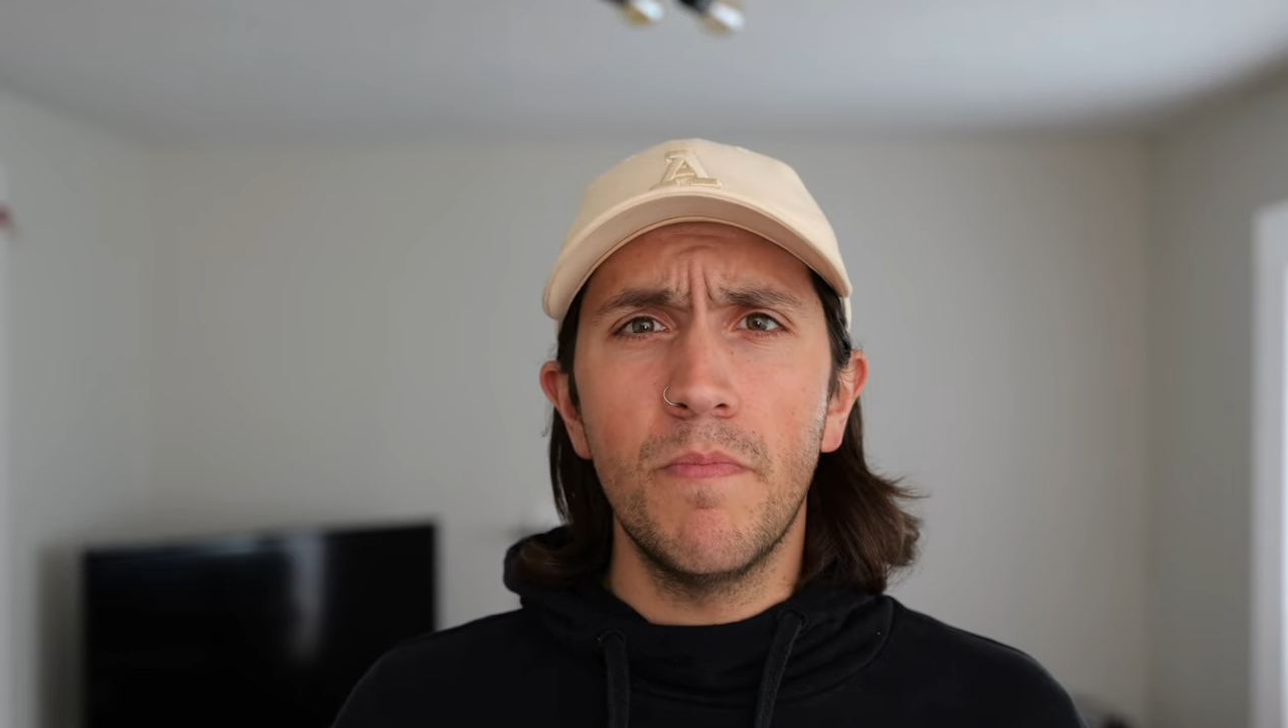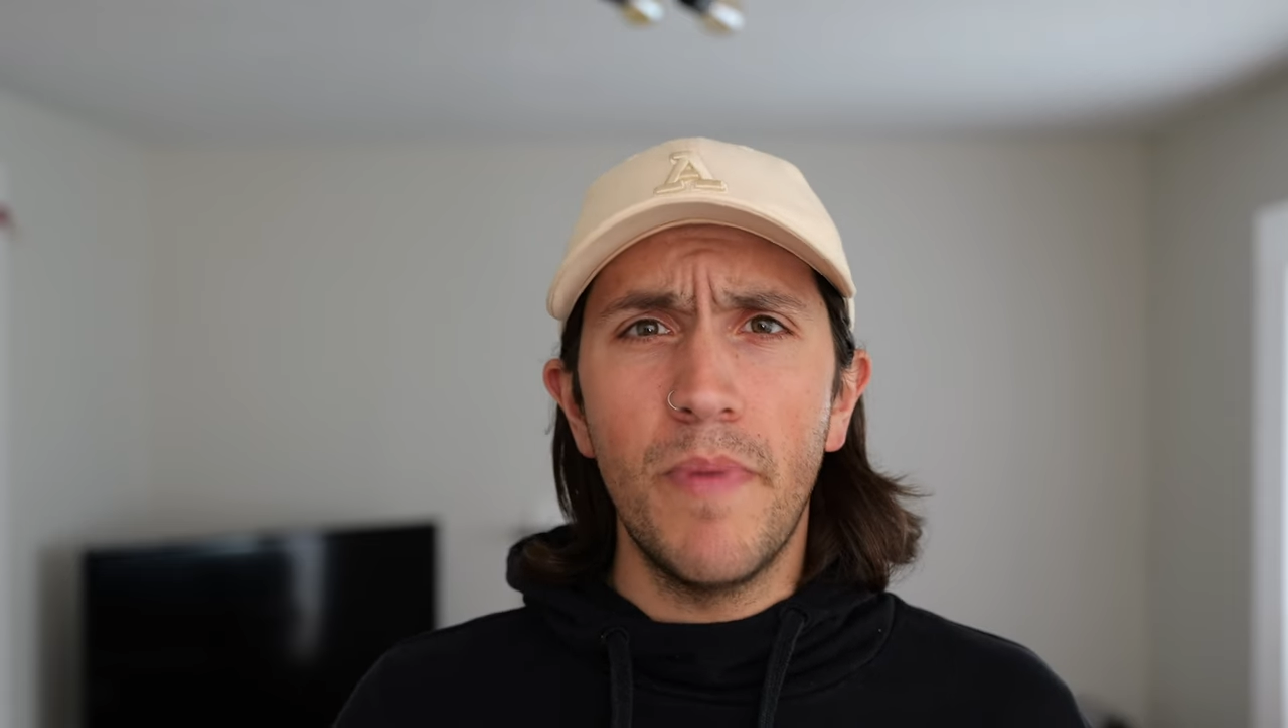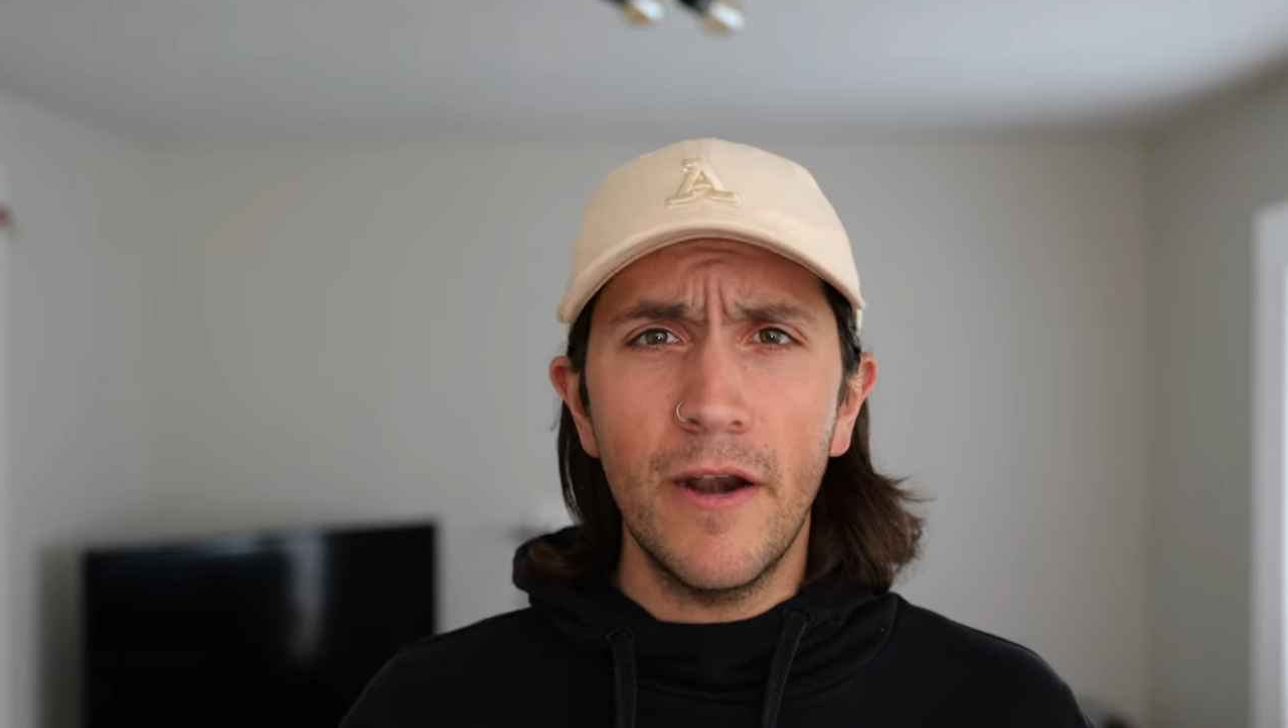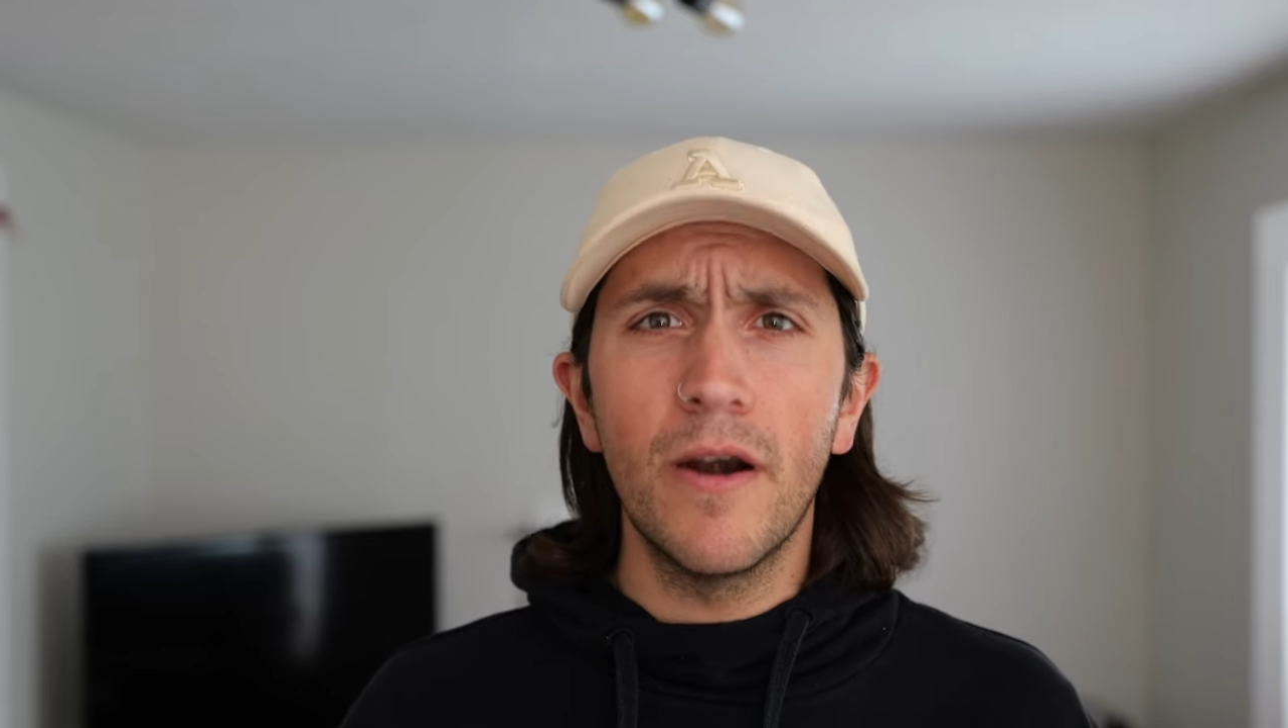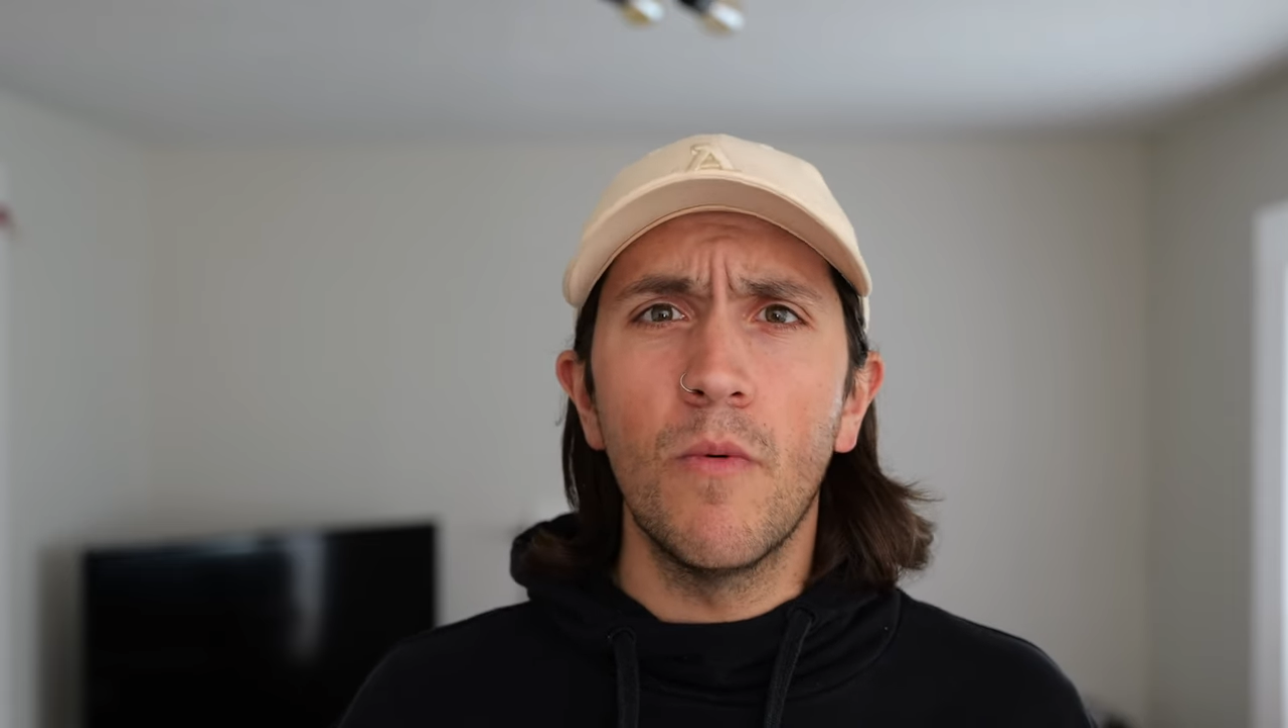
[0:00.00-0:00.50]

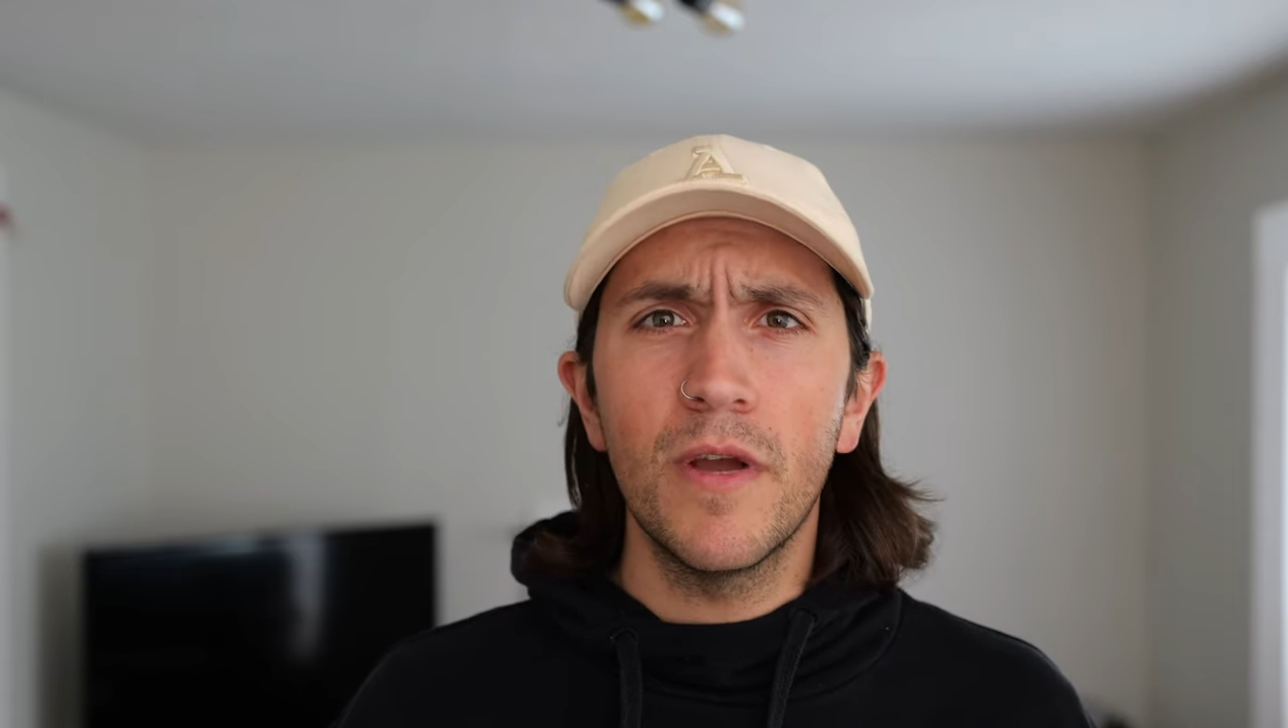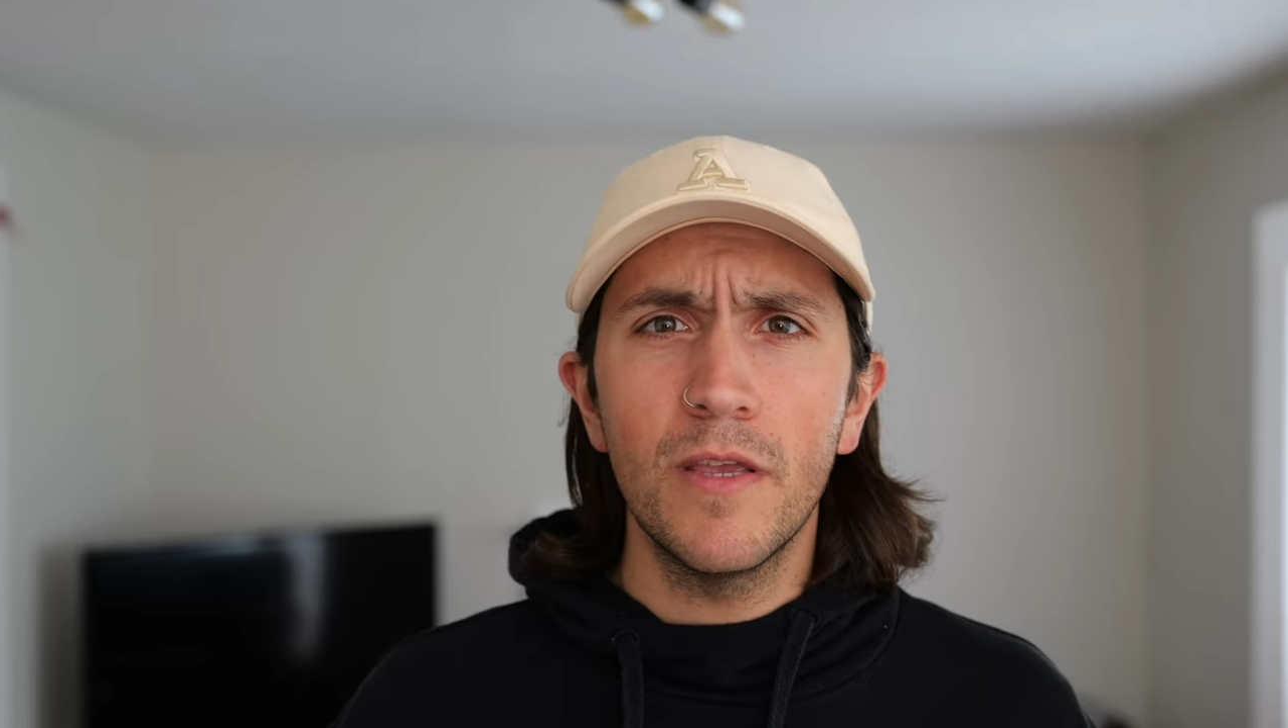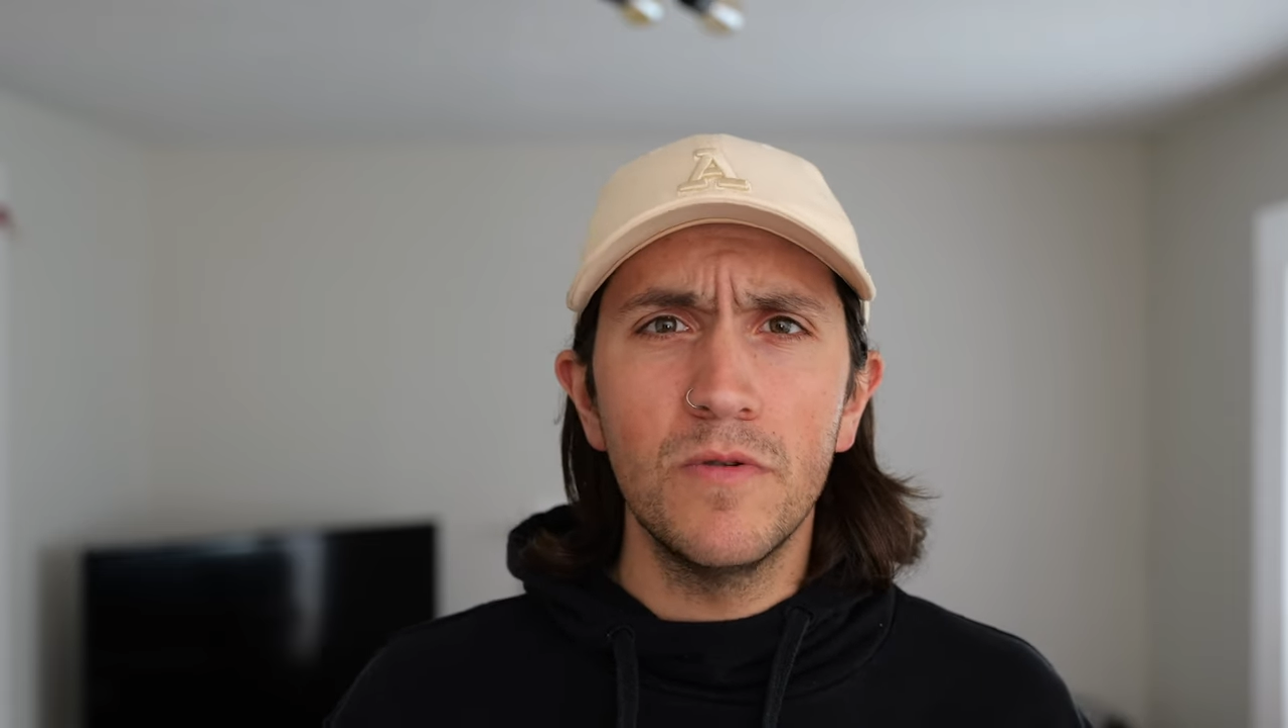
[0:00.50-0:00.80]
better at what